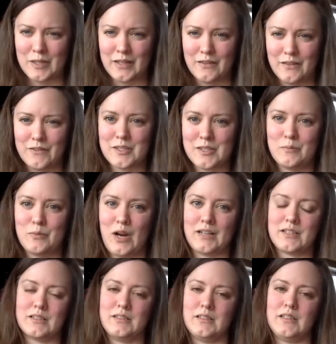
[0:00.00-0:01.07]
I'll give you some
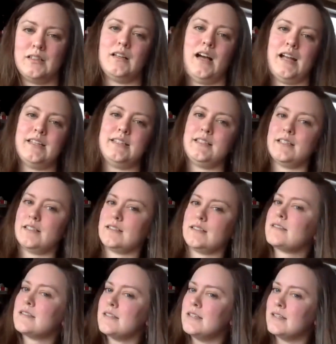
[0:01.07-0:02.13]
practical
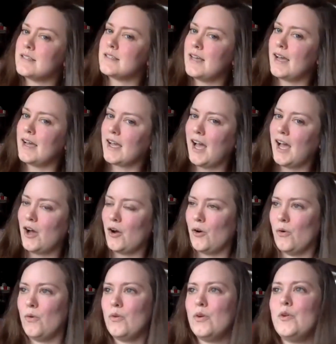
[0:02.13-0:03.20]
ideas in a sec,
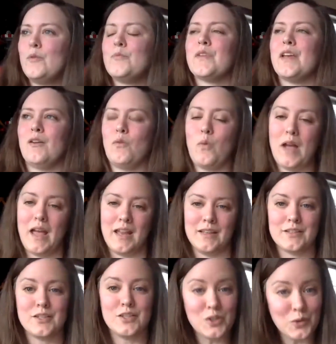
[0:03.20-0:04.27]
how and
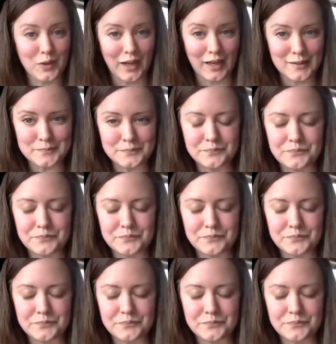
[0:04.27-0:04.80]
when to do that.